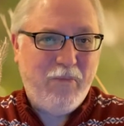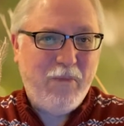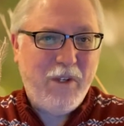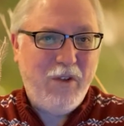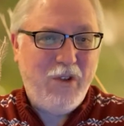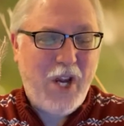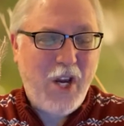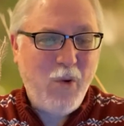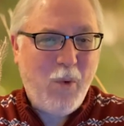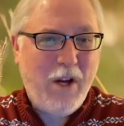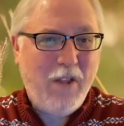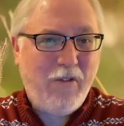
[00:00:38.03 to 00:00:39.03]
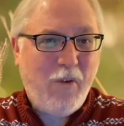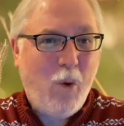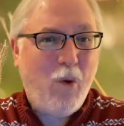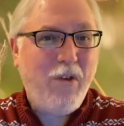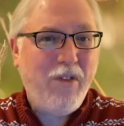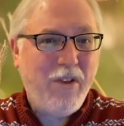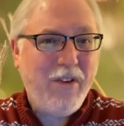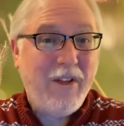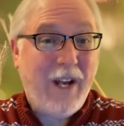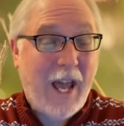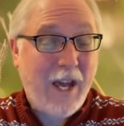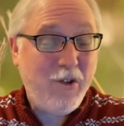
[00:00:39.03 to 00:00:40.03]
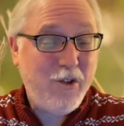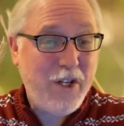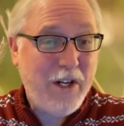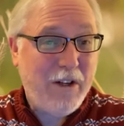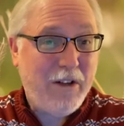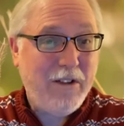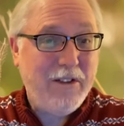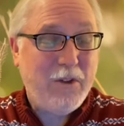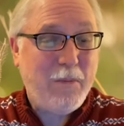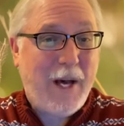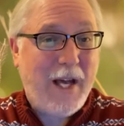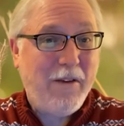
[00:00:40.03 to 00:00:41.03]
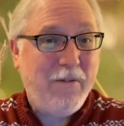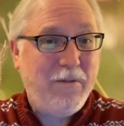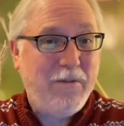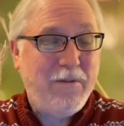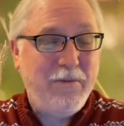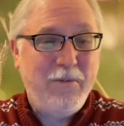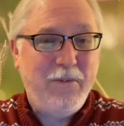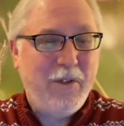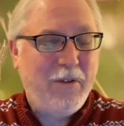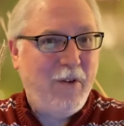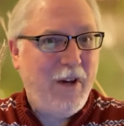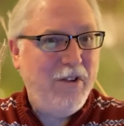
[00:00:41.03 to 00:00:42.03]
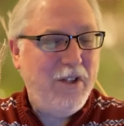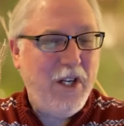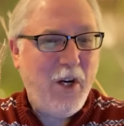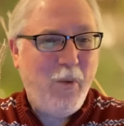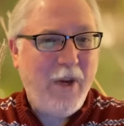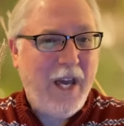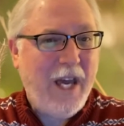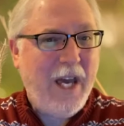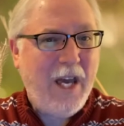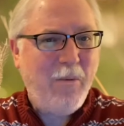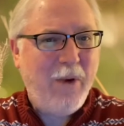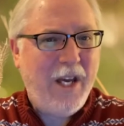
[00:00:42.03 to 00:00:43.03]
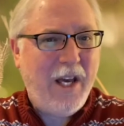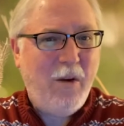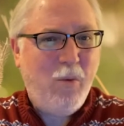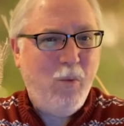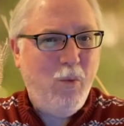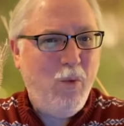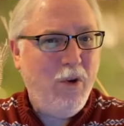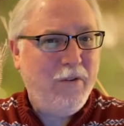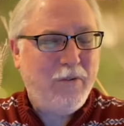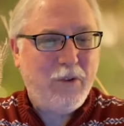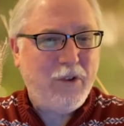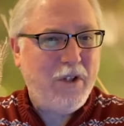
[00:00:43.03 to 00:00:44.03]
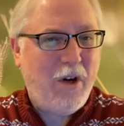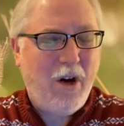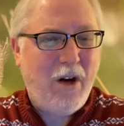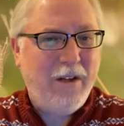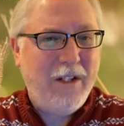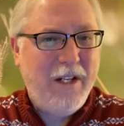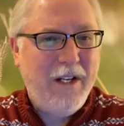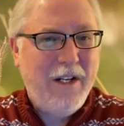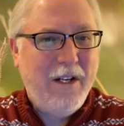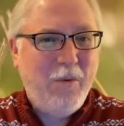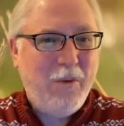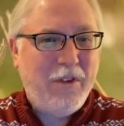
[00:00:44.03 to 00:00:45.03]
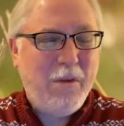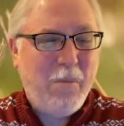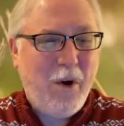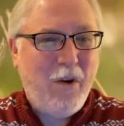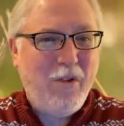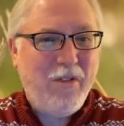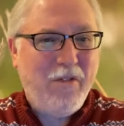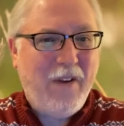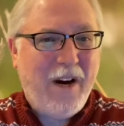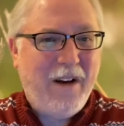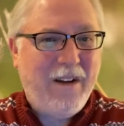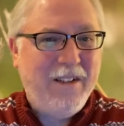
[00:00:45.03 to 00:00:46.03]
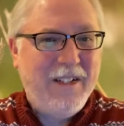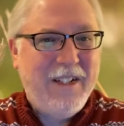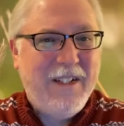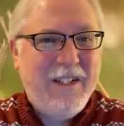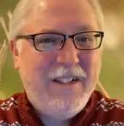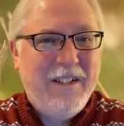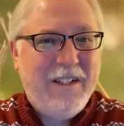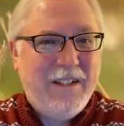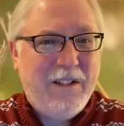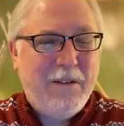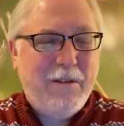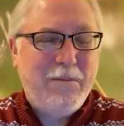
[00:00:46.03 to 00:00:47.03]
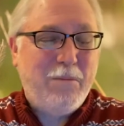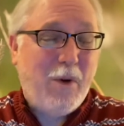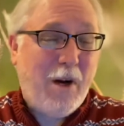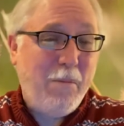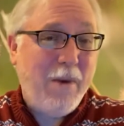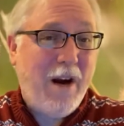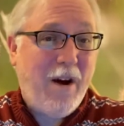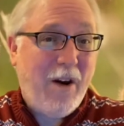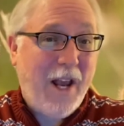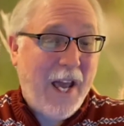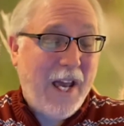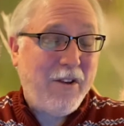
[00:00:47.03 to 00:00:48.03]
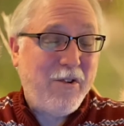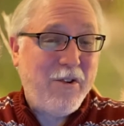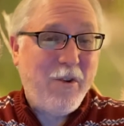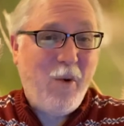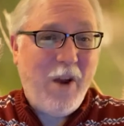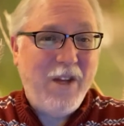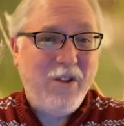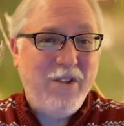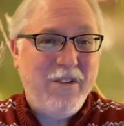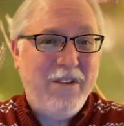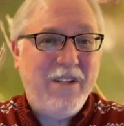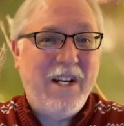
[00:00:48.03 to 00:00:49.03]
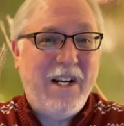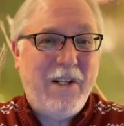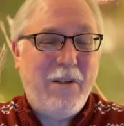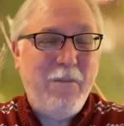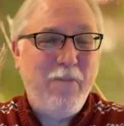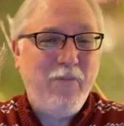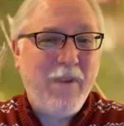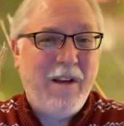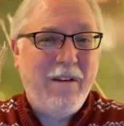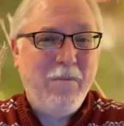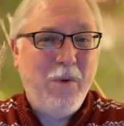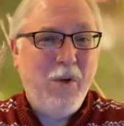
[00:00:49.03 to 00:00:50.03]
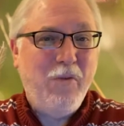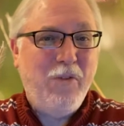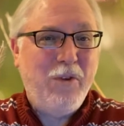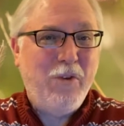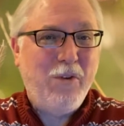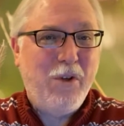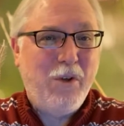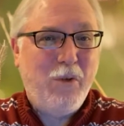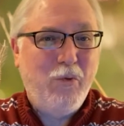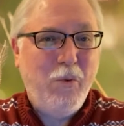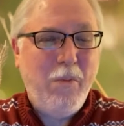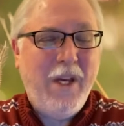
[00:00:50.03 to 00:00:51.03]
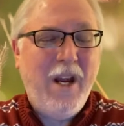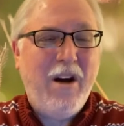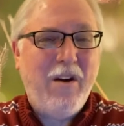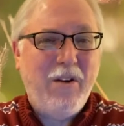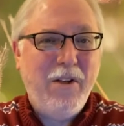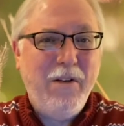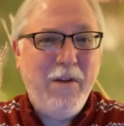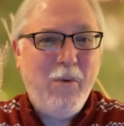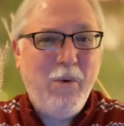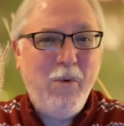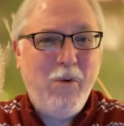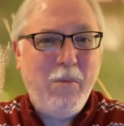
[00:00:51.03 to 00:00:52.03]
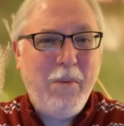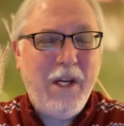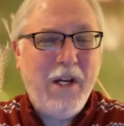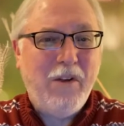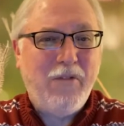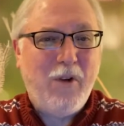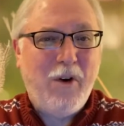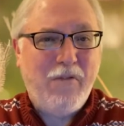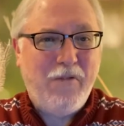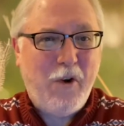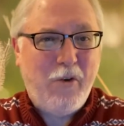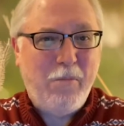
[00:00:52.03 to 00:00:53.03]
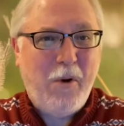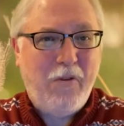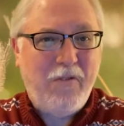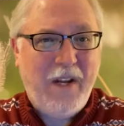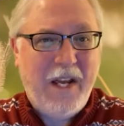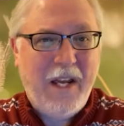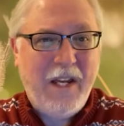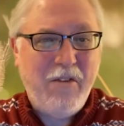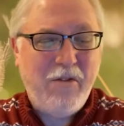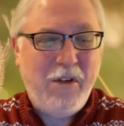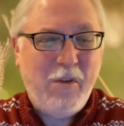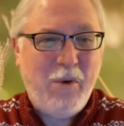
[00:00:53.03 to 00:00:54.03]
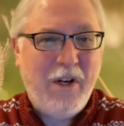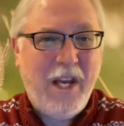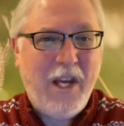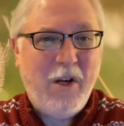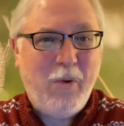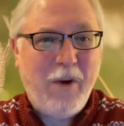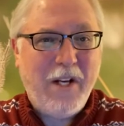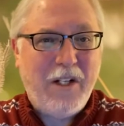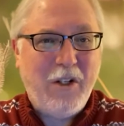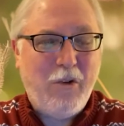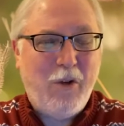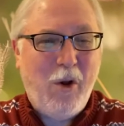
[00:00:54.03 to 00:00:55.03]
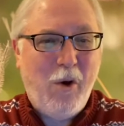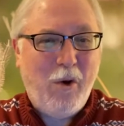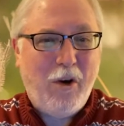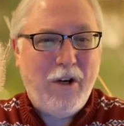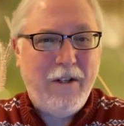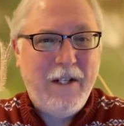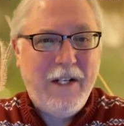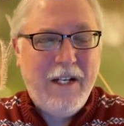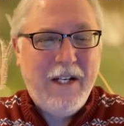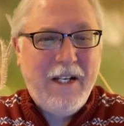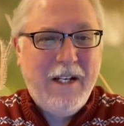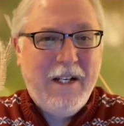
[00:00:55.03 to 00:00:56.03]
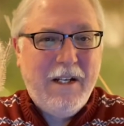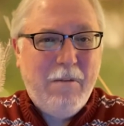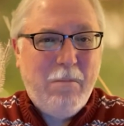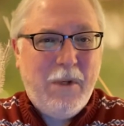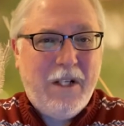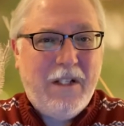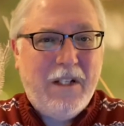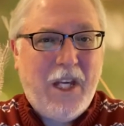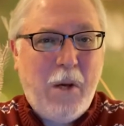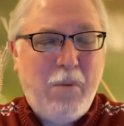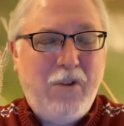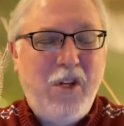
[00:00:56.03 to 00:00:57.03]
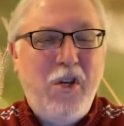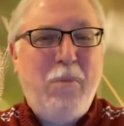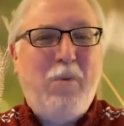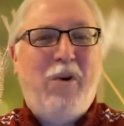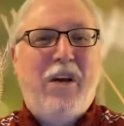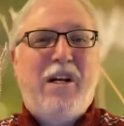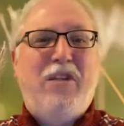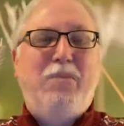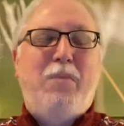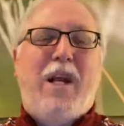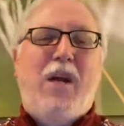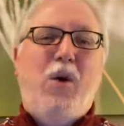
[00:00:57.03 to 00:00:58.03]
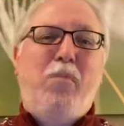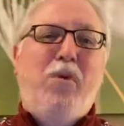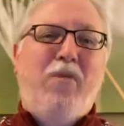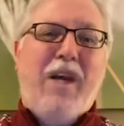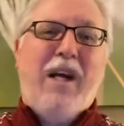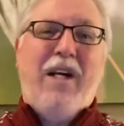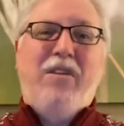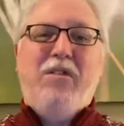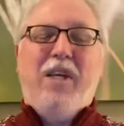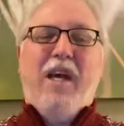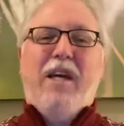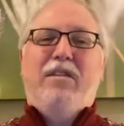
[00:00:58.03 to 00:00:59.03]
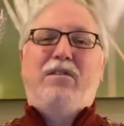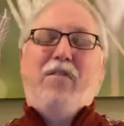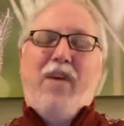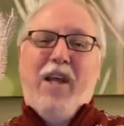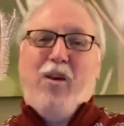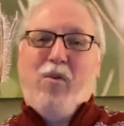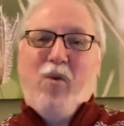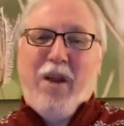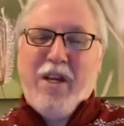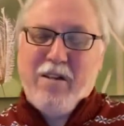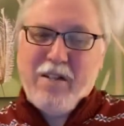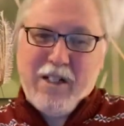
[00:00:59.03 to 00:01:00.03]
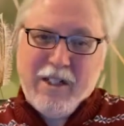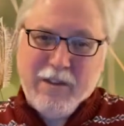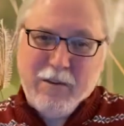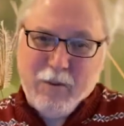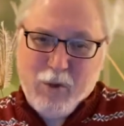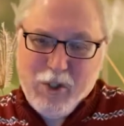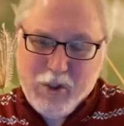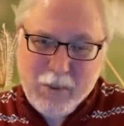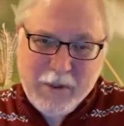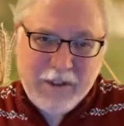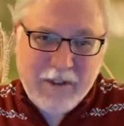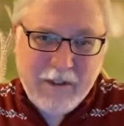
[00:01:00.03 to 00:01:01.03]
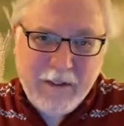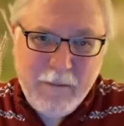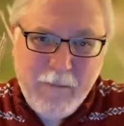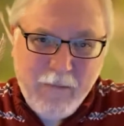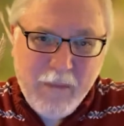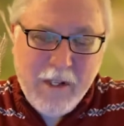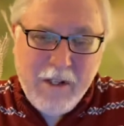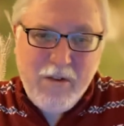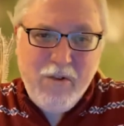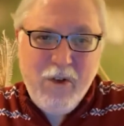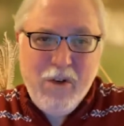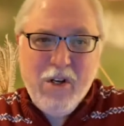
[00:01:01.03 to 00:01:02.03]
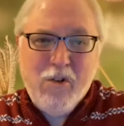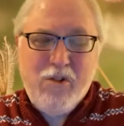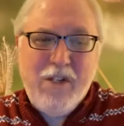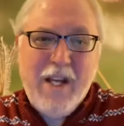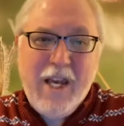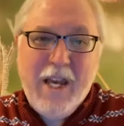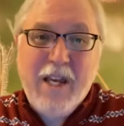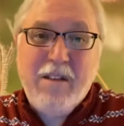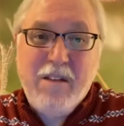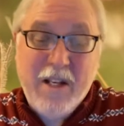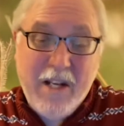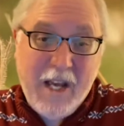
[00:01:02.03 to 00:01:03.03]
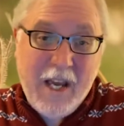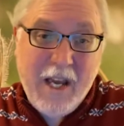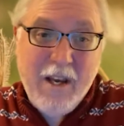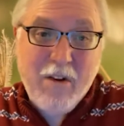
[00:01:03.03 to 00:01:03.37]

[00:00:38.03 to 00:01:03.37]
January the 4th last year, in spite of the crazy year we had a wonderful start with the birth of our probably our last grandchild, a beautiful little girl, Ruby Carolyn, and we want to be here for her first birthday, and so we're hanging around a little longer. But keep us in your prayers. But I hope you guys and gals have had a great Christmas and New Year's Day today.